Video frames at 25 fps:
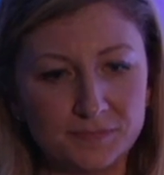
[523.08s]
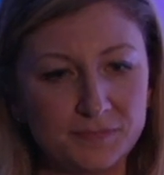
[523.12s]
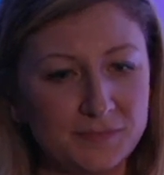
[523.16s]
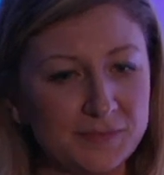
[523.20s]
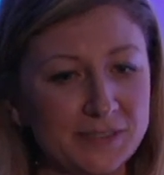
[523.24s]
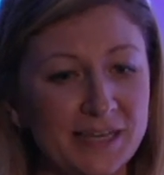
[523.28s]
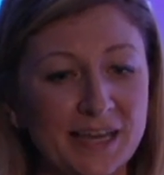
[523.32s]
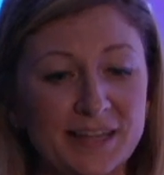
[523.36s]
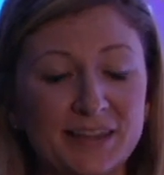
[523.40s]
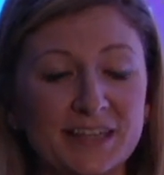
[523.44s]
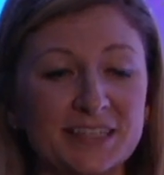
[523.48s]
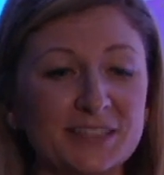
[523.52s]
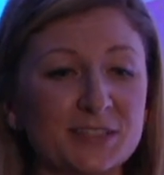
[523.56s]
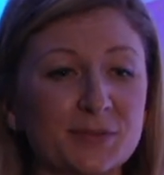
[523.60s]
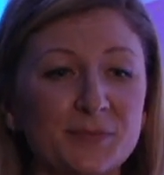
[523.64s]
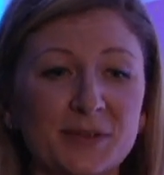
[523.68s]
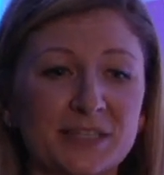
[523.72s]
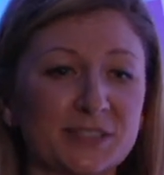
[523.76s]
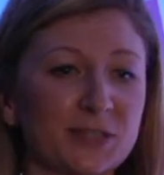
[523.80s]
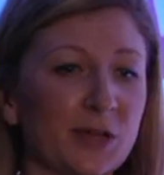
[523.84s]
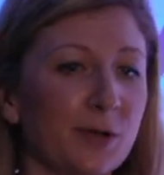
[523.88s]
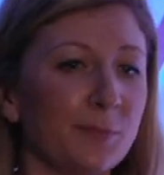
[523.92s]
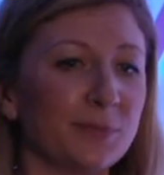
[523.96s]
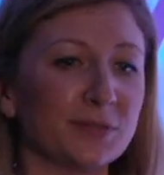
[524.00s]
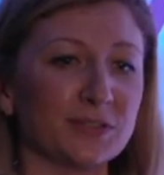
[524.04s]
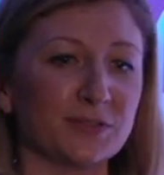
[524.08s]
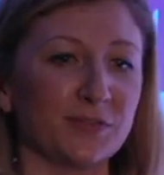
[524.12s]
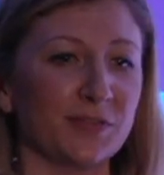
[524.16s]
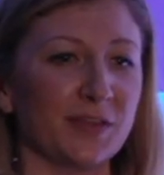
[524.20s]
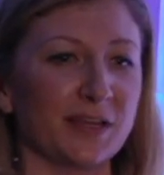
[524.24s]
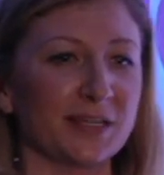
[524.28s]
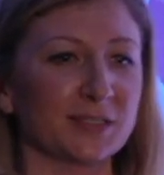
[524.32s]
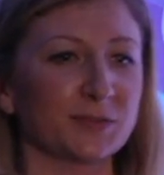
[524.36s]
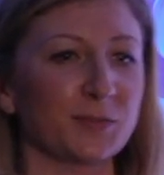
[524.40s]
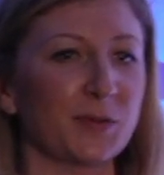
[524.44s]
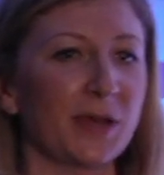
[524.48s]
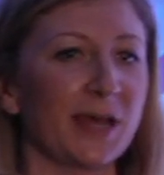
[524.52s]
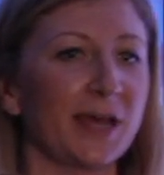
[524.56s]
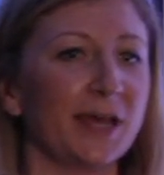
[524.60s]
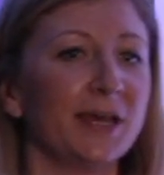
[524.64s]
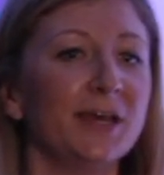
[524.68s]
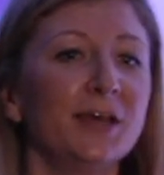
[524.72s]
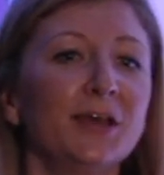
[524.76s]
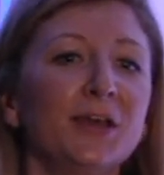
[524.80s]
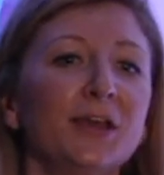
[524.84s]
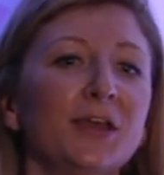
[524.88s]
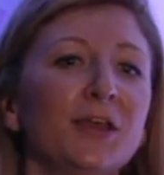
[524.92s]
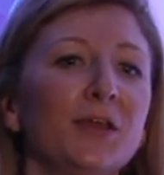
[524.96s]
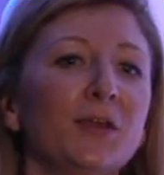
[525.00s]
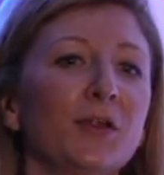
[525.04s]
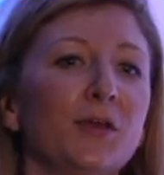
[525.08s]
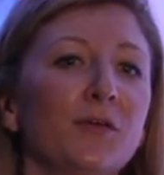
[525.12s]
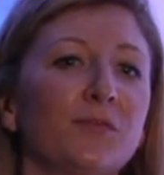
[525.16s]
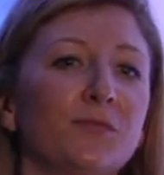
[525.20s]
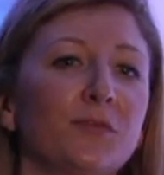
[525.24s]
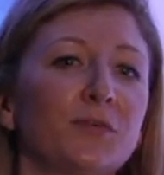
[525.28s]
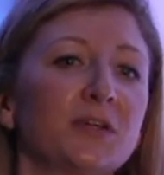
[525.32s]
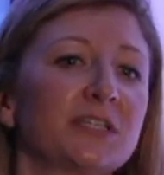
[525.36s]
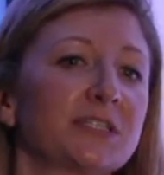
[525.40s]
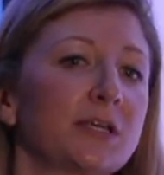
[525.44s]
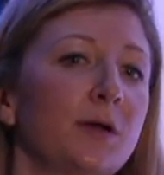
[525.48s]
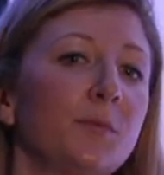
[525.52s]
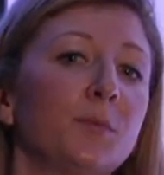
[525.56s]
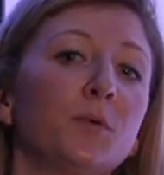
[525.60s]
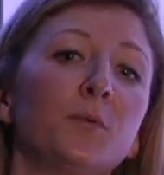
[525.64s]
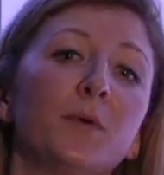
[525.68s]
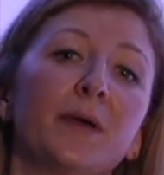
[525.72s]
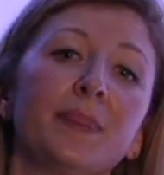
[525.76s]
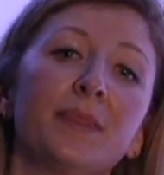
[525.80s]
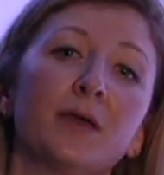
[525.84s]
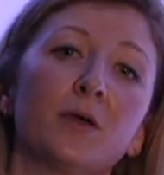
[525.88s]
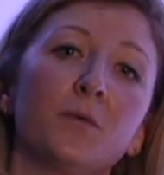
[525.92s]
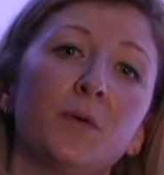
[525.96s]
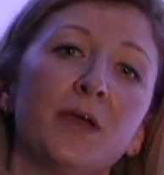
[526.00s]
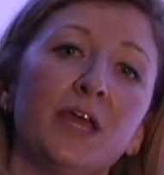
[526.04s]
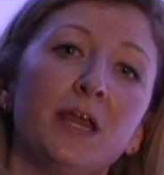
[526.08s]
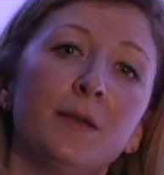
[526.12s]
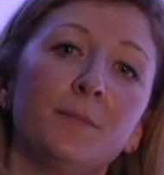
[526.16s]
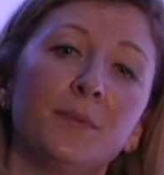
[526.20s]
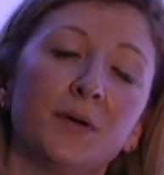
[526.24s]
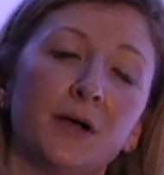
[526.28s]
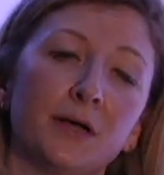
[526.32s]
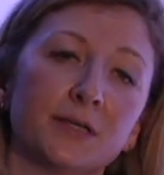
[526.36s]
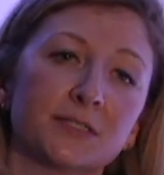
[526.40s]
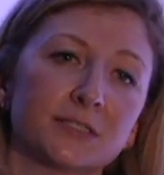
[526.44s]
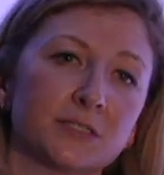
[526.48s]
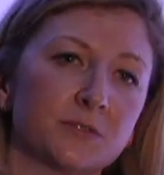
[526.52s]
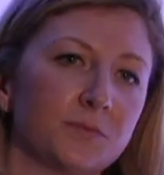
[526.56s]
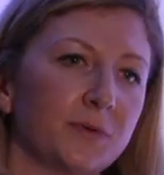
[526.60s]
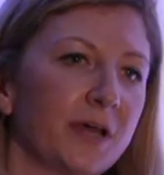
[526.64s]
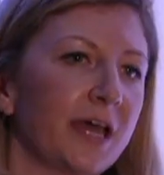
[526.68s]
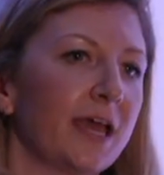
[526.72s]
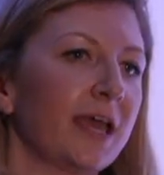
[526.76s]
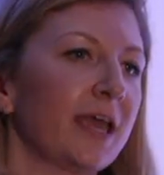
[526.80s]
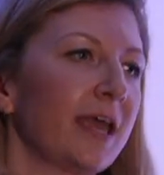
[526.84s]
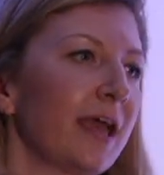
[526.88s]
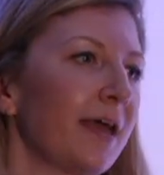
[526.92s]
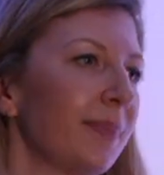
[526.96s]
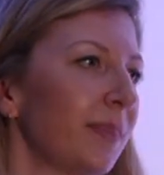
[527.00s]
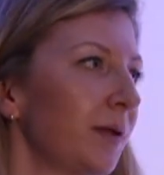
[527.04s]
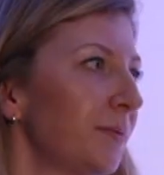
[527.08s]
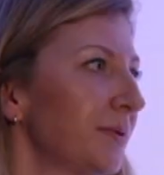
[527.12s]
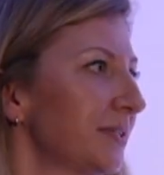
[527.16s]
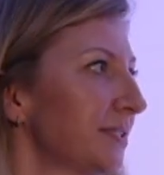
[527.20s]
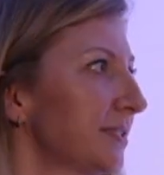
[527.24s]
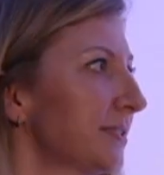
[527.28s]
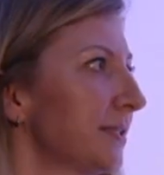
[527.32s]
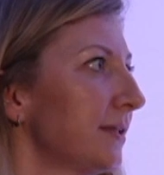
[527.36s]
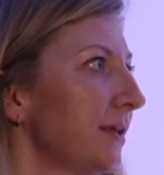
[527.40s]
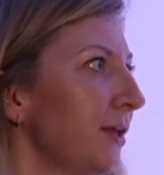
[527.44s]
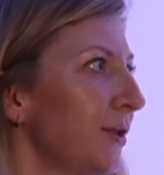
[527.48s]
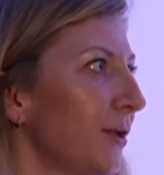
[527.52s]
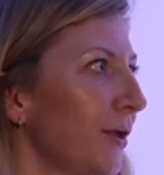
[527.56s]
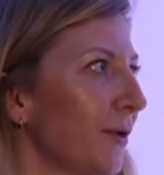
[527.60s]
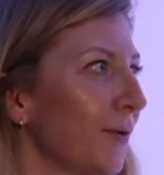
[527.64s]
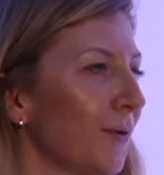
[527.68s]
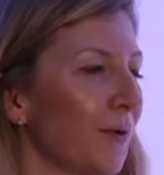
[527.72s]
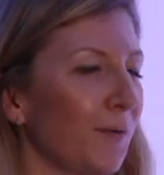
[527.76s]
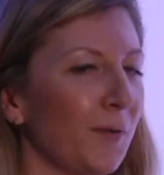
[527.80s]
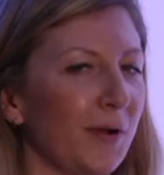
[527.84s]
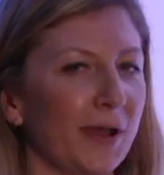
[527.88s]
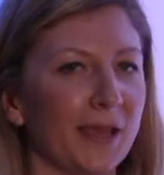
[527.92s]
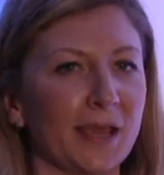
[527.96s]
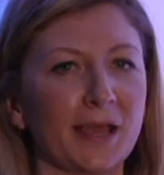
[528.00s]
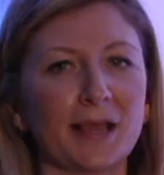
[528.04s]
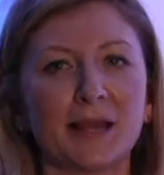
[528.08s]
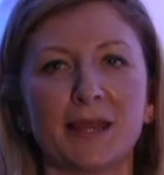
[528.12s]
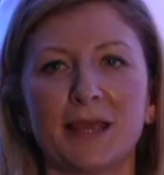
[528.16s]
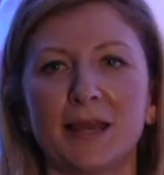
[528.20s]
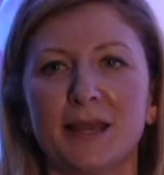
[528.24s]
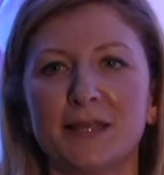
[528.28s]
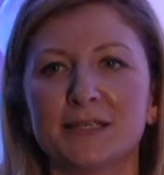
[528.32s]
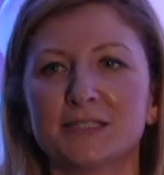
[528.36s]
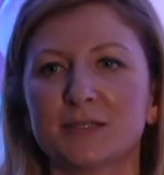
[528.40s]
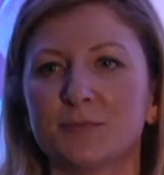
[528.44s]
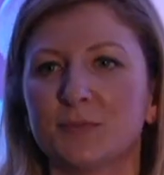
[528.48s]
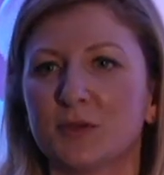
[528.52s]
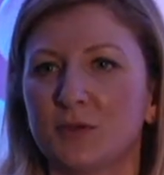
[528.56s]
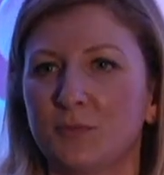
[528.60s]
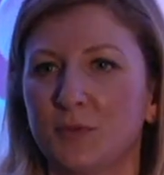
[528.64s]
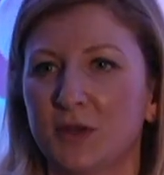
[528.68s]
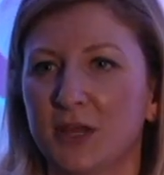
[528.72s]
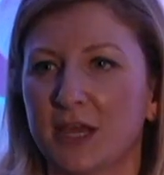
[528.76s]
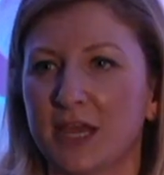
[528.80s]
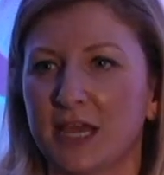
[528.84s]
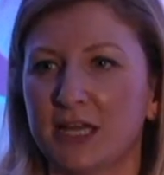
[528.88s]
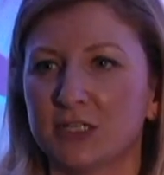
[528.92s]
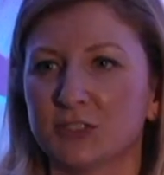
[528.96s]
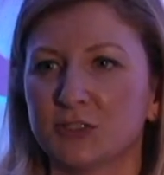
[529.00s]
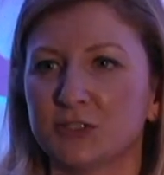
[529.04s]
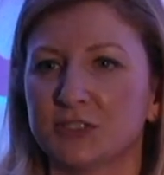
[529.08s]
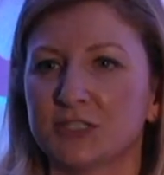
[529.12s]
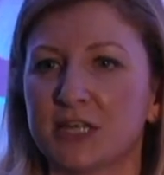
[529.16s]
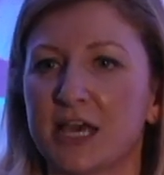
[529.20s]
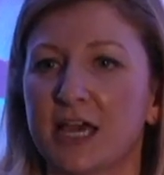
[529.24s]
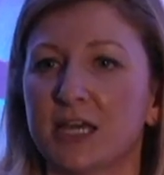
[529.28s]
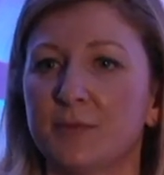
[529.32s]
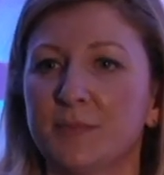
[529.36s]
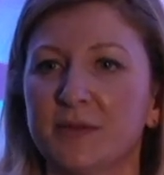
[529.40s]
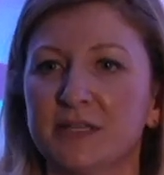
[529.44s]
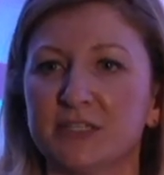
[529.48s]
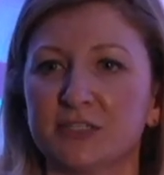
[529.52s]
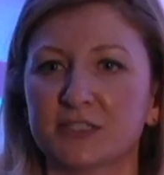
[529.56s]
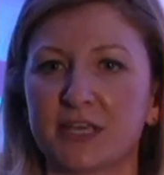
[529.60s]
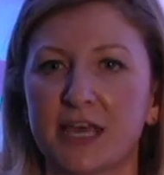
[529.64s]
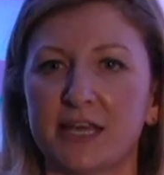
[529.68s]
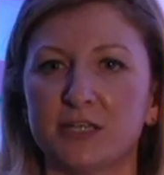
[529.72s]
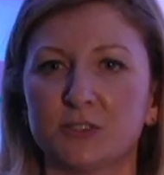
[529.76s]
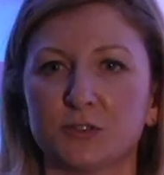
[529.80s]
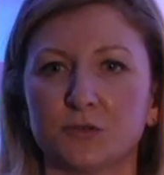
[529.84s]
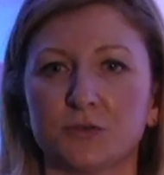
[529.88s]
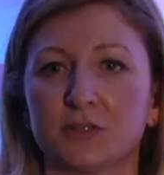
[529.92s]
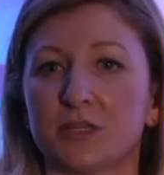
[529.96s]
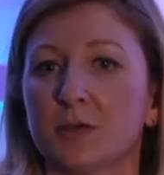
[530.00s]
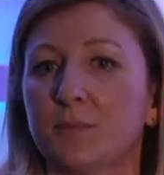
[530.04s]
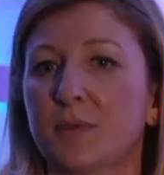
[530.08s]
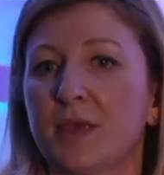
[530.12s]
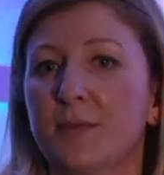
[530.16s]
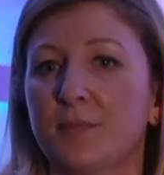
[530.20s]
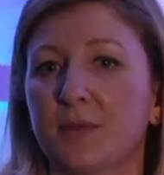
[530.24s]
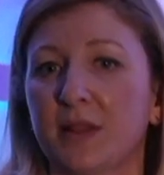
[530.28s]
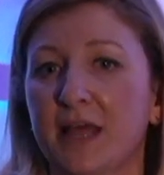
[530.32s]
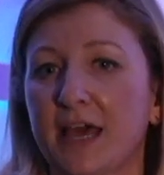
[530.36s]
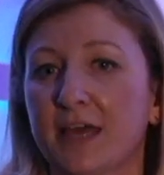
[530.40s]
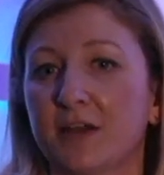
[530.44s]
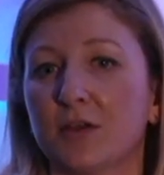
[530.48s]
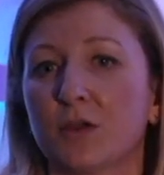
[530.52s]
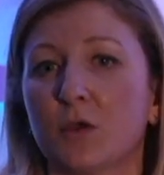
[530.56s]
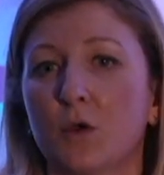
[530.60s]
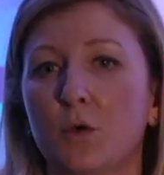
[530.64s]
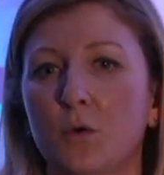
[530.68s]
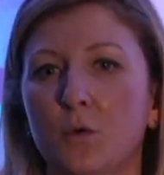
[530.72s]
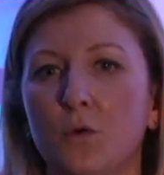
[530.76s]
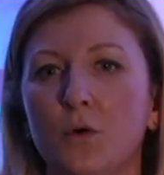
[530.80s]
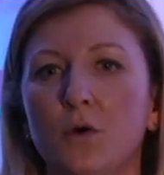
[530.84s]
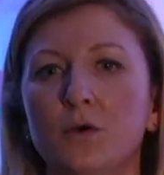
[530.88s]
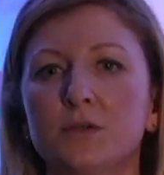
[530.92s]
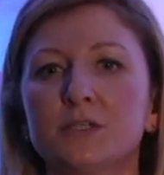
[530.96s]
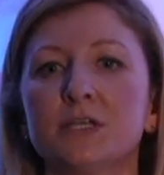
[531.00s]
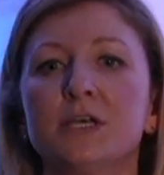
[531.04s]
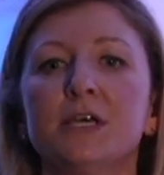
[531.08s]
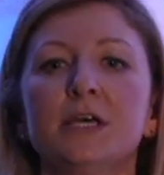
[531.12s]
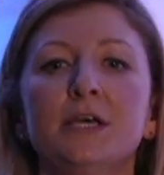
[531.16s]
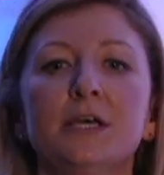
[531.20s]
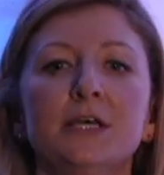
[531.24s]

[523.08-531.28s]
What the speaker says: And there's some examples of things where, for example, when the Queen passed away, and there was, quite clearly some communications that had been scheduled that people hadn't caught.